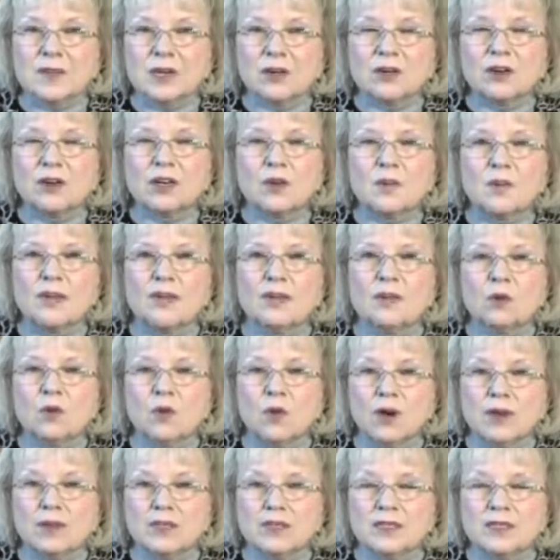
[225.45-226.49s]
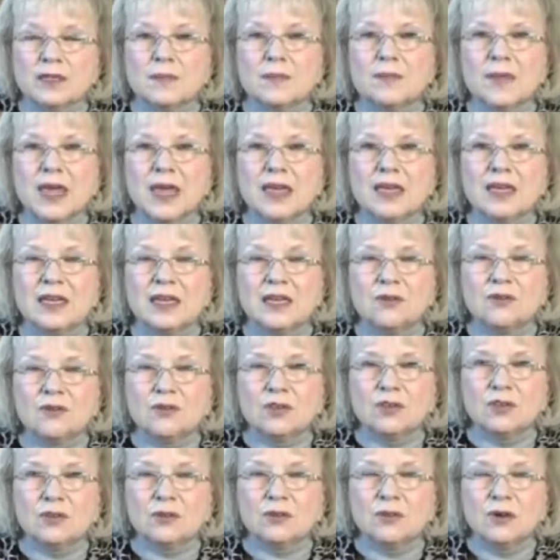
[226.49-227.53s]
They're going to be the ones that may give
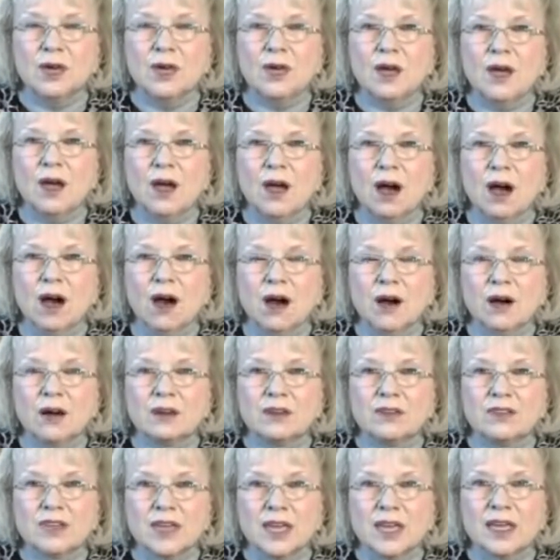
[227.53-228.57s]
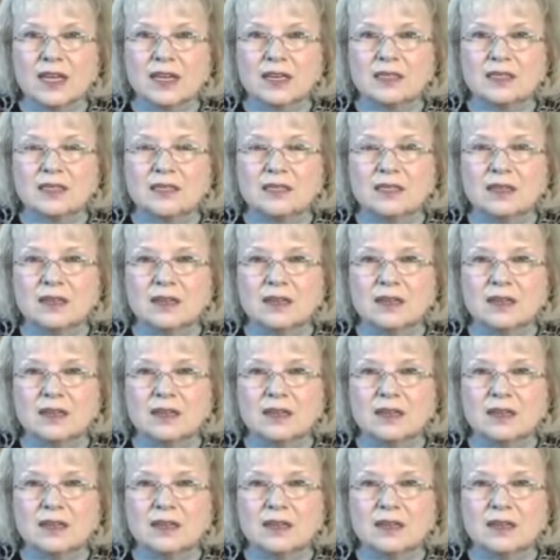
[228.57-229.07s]
you hard things,